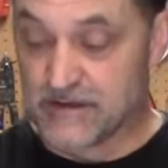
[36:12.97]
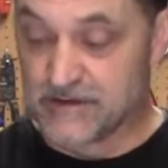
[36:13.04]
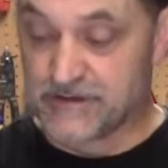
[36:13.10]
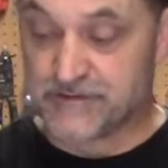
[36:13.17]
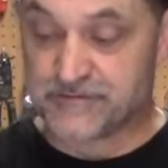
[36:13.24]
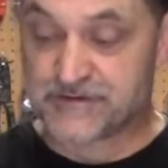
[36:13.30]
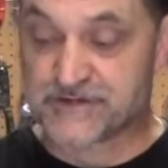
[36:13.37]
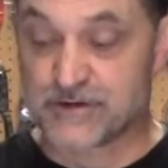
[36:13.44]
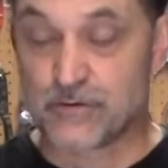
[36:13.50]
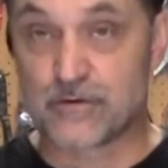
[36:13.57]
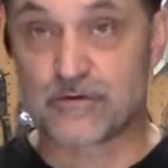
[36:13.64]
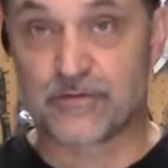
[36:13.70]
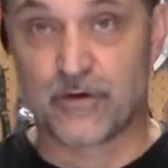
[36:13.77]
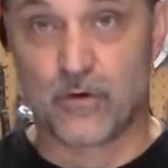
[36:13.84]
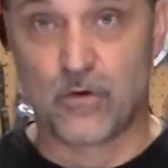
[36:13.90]
you
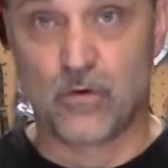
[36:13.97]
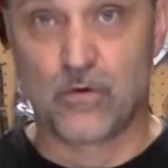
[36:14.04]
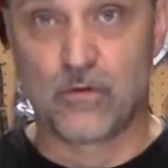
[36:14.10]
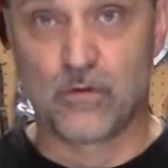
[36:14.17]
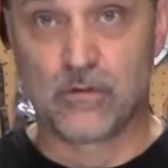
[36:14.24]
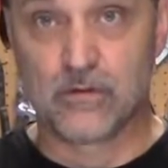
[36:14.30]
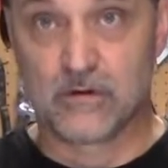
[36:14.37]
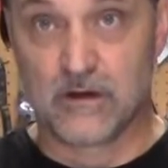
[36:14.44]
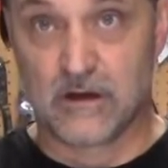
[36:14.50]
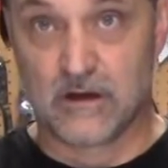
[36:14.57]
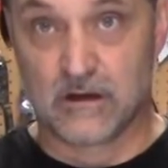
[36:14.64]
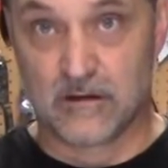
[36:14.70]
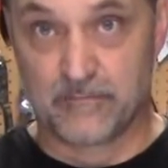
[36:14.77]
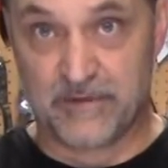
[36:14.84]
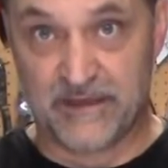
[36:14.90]
soak the whole
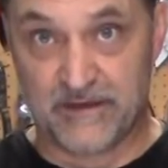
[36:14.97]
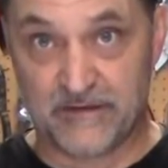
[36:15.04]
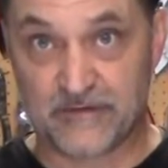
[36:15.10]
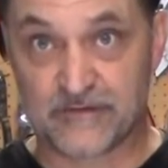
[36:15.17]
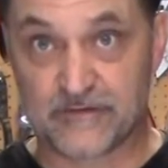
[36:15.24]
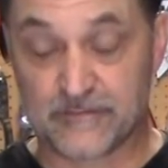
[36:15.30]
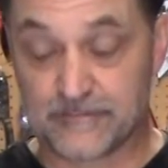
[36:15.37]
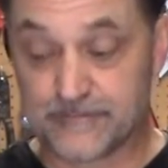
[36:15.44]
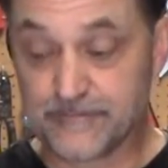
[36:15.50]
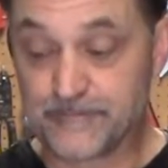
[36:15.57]
piece